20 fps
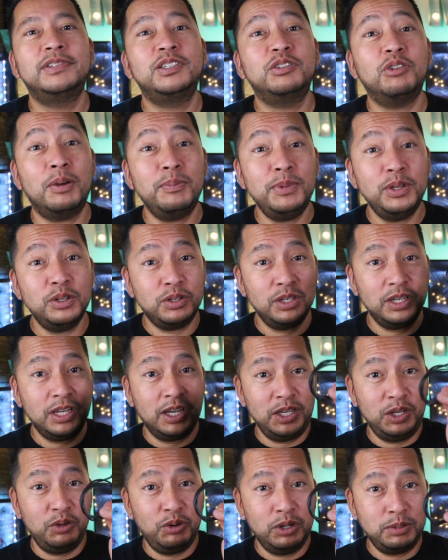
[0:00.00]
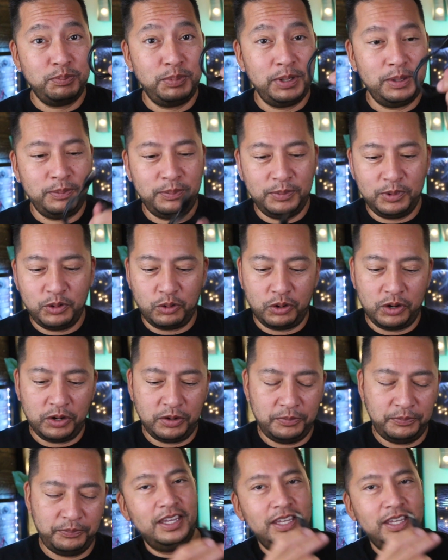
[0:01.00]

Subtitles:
So I'm using a USB cord.